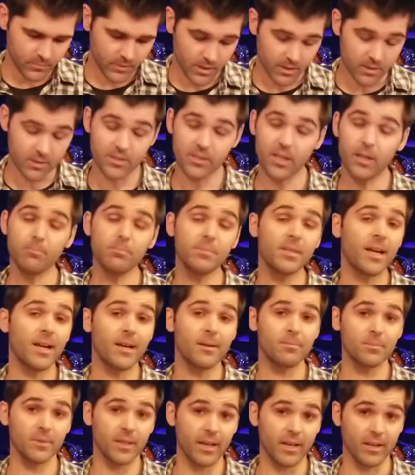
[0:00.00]

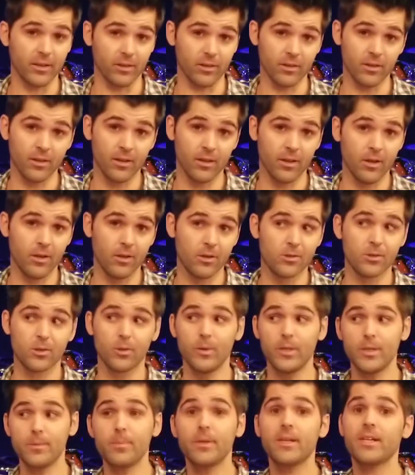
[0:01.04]
Sometime later, so
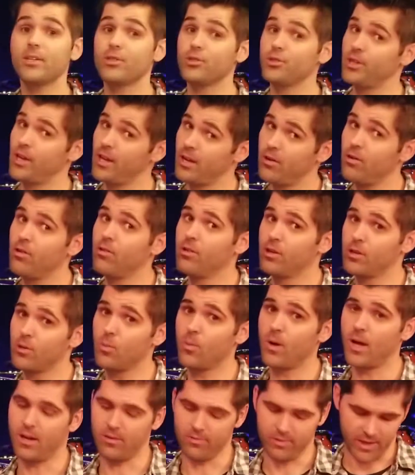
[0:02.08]
he's been in jail a little
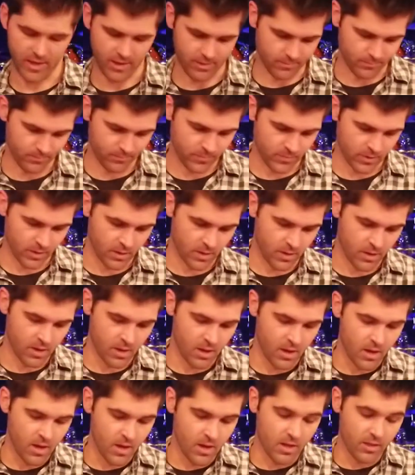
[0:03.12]
while now,
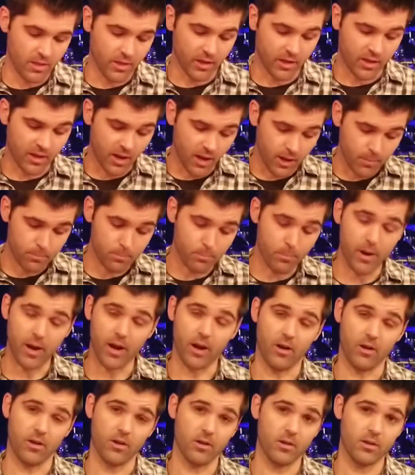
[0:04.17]
the
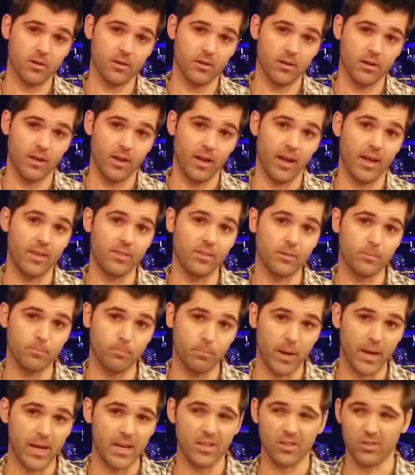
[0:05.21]
cupbearer and the
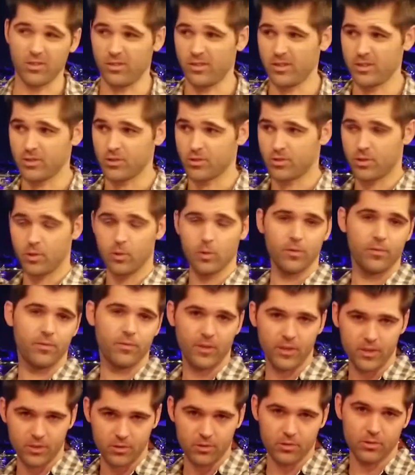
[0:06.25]
baker, these are two
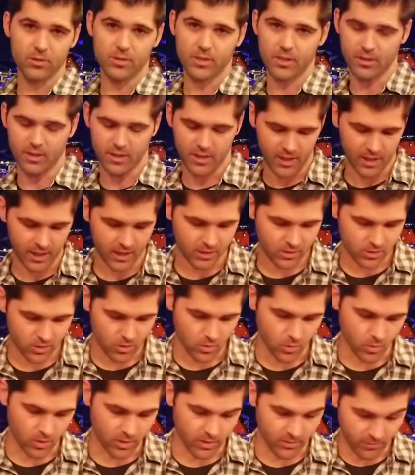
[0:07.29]
officials in the king's
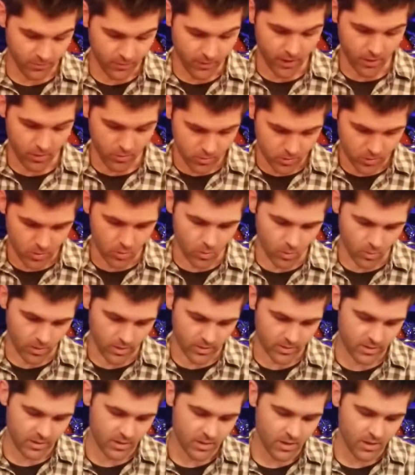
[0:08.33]
court, in Pharaoh's court,